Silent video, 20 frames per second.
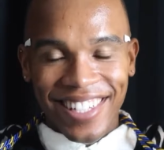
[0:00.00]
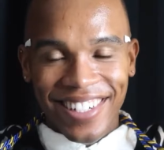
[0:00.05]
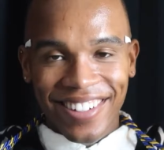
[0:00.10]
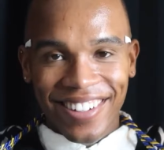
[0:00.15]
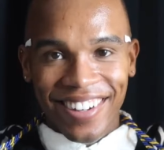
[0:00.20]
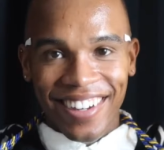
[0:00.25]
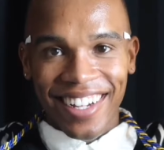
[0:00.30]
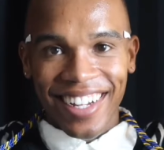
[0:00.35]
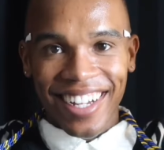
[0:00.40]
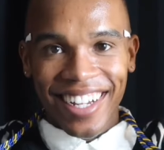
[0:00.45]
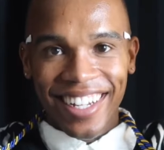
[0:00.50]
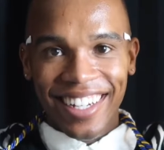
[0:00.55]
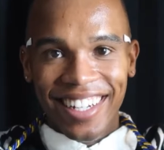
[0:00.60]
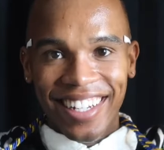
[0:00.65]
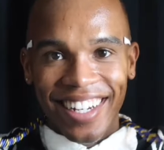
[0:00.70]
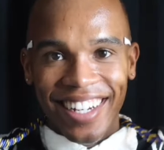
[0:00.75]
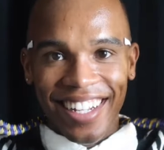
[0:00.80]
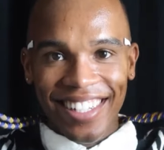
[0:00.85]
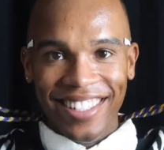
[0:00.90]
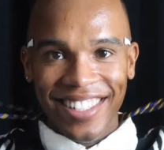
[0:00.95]
later on,
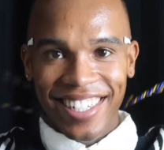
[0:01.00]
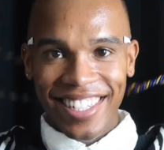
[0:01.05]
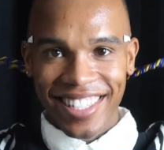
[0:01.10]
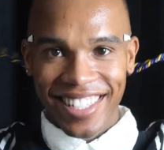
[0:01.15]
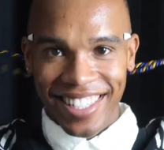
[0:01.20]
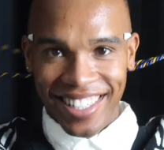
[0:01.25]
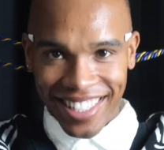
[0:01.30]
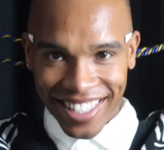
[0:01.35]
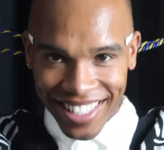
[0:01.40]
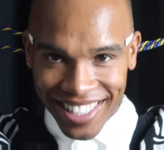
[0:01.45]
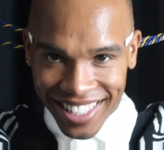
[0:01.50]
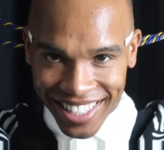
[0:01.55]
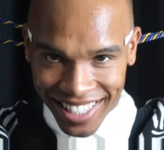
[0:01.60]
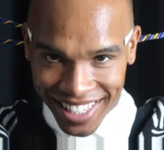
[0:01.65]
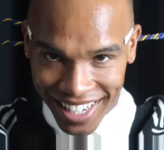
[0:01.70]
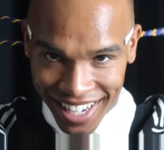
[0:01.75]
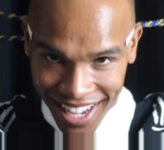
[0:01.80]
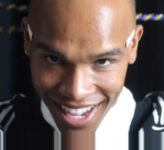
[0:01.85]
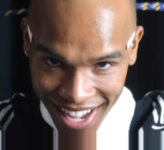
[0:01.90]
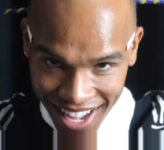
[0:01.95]
and as you guys can
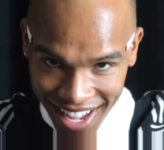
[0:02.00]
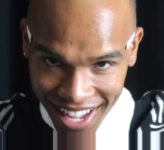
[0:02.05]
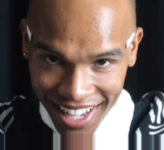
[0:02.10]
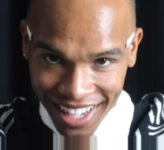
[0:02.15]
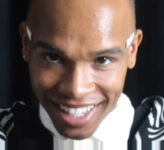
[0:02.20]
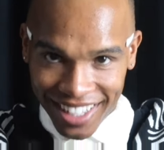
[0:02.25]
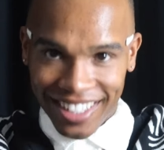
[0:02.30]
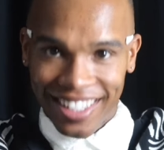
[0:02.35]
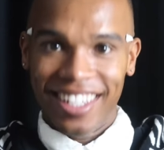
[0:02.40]
see, I